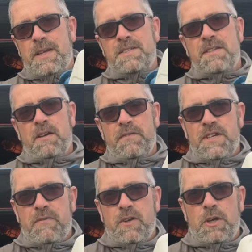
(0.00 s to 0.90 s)
that's the
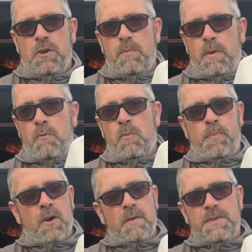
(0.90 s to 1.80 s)
Lifesaver Cube, all
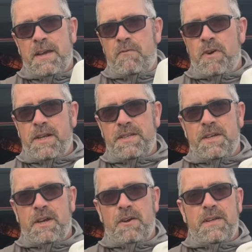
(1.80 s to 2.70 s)
primed and ready
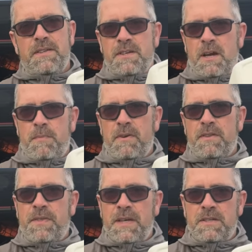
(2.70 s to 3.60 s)
to go. Now there's a couple of
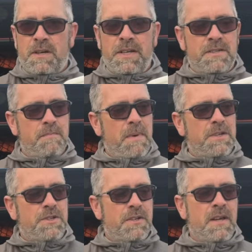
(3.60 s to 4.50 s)
other things I need to
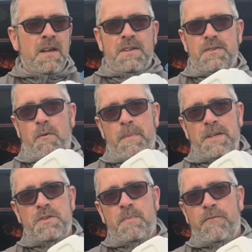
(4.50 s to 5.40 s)
mention. So I
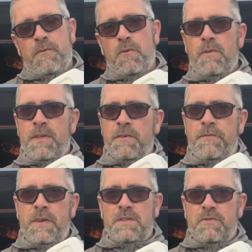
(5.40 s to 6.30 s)
mentioned before that the
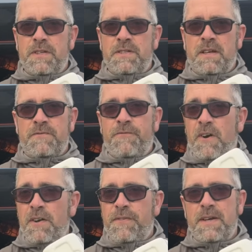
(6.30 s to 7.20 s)
filter is, does
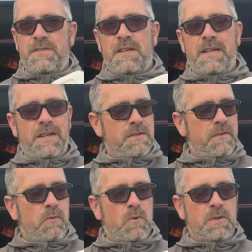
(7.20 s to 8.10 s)
5,000 litres
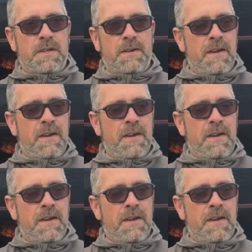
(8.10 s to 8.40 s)
of water